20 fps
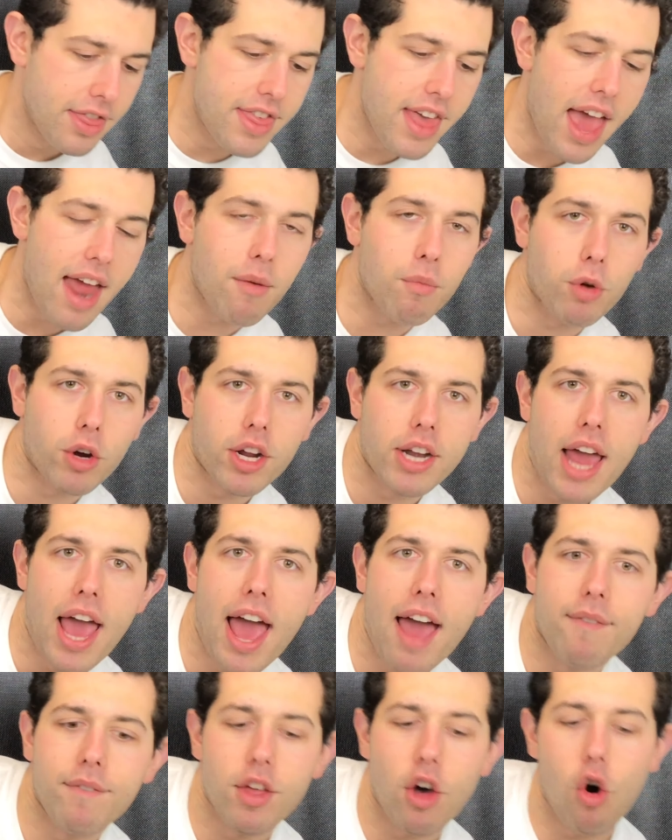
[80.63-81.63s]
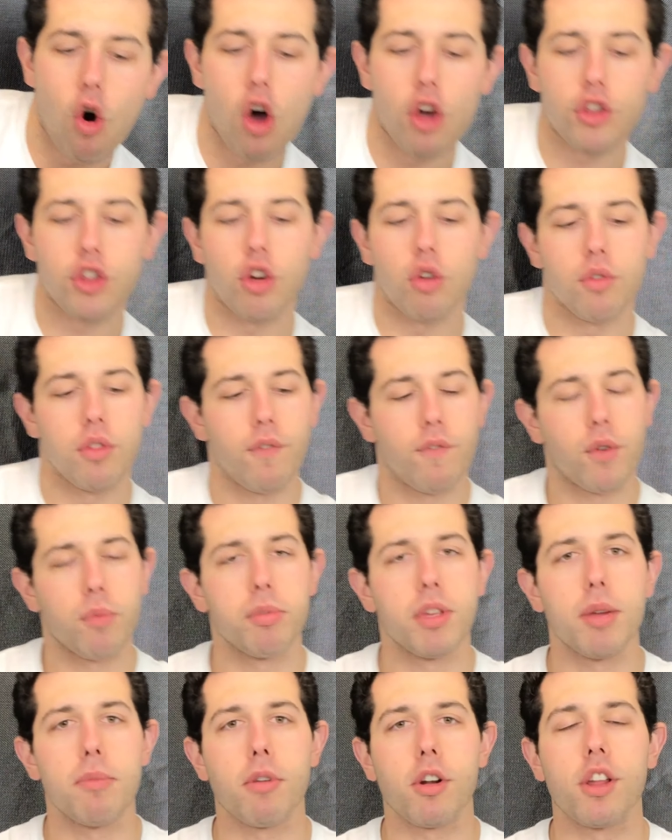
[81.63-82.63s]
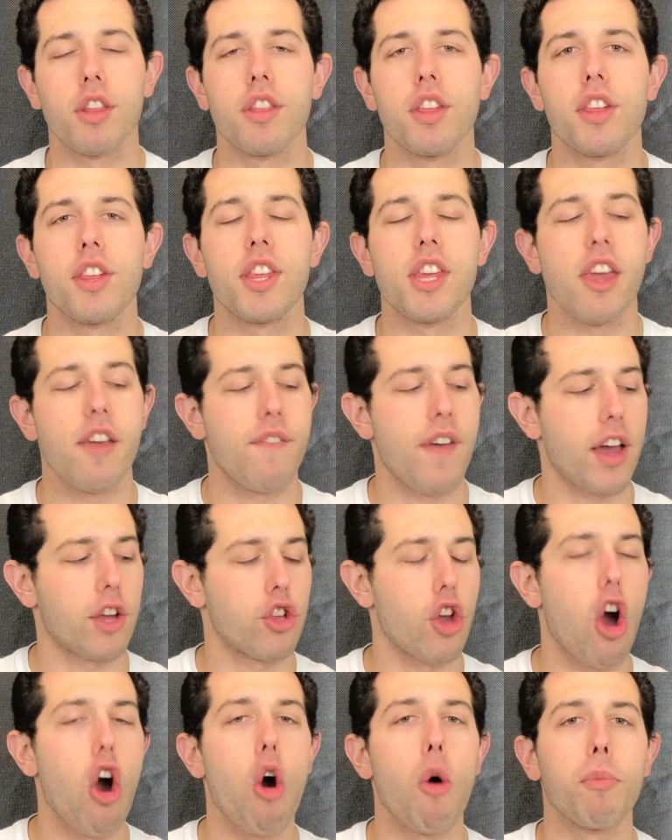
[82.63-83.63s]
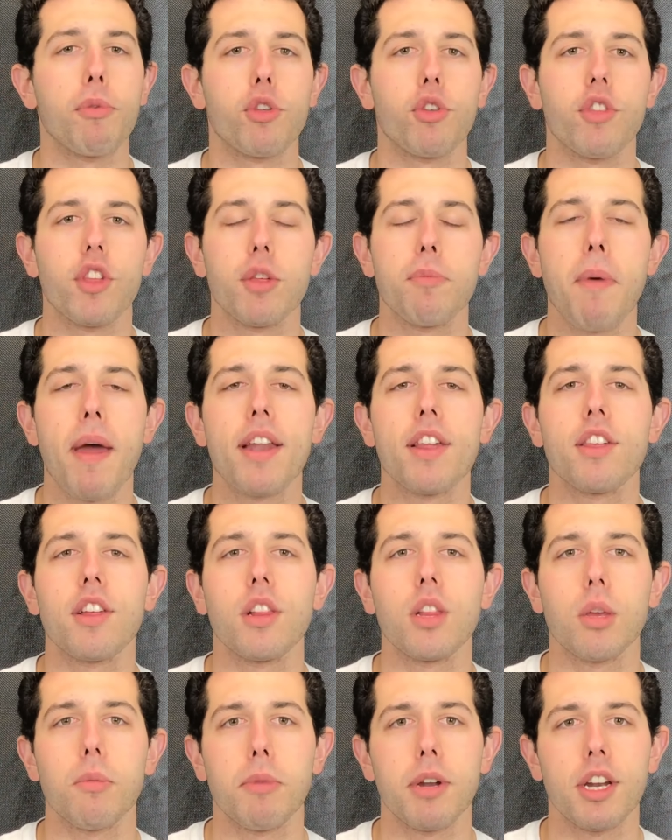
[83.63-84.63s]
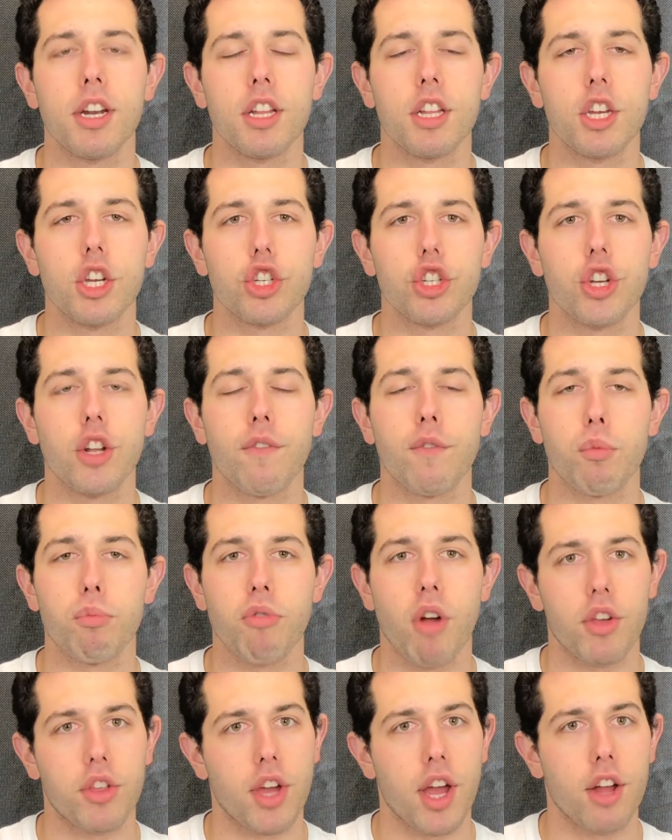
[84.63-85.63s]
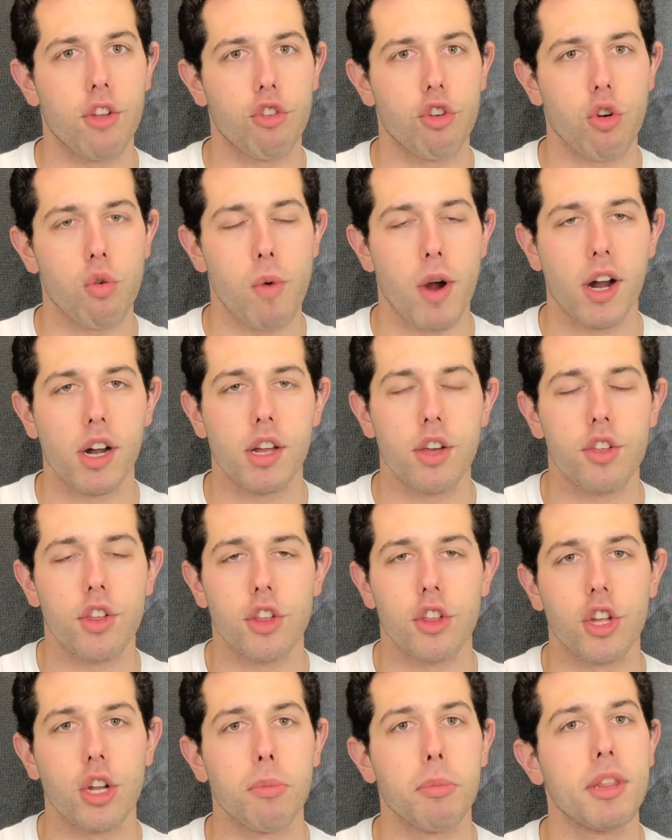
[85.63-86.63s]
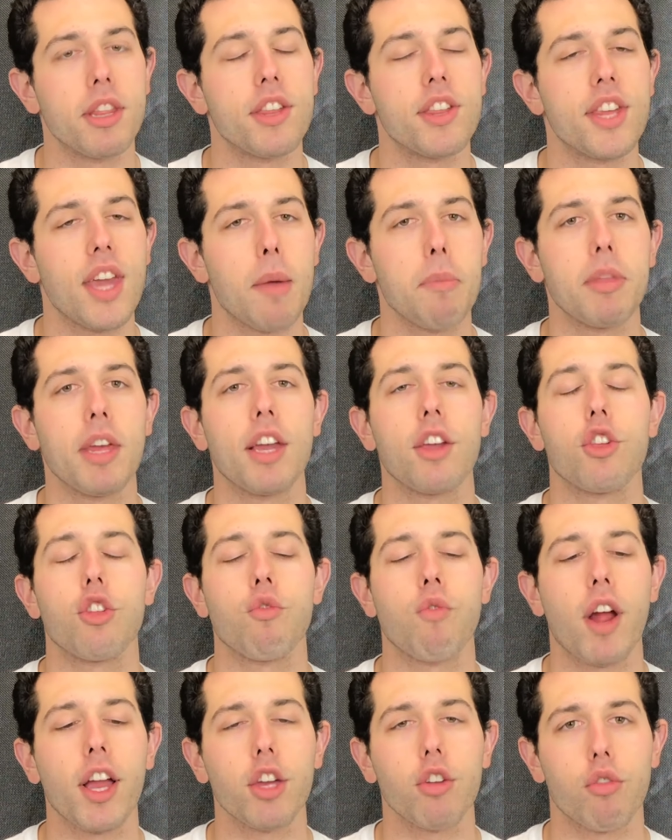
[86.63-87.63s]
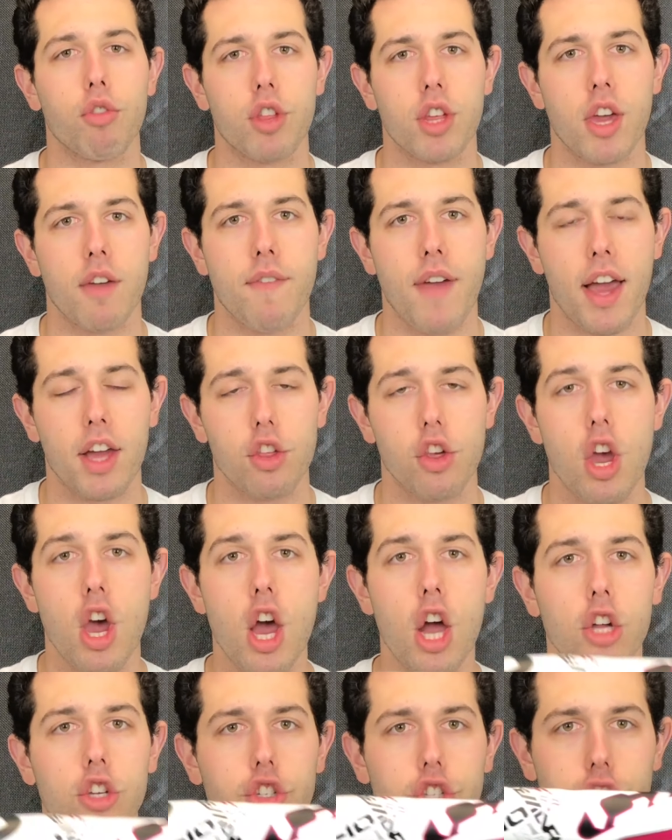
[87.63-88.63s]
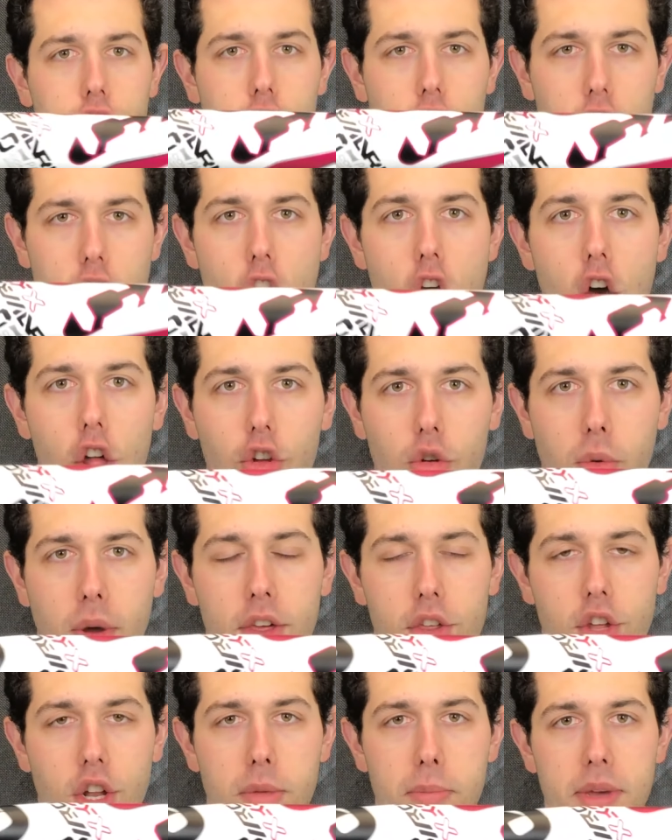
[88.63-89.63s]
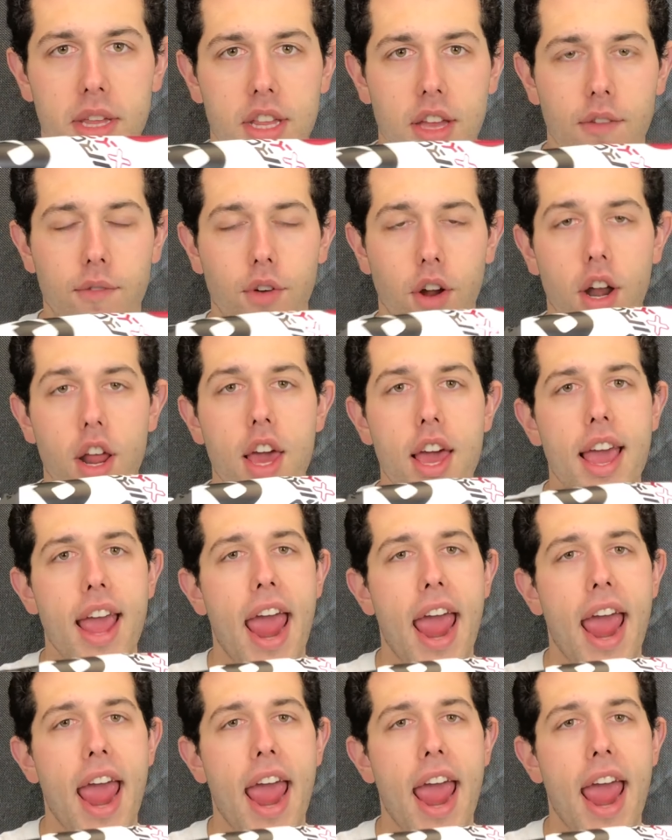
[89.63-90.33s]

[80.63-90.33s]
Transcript: Then we're going to have also from DeMarini the CFX Hope. So this bet is a limited edition for breast cancer awareness. It's going to be the same thing as the regular CFX, just the colorway is going to be different.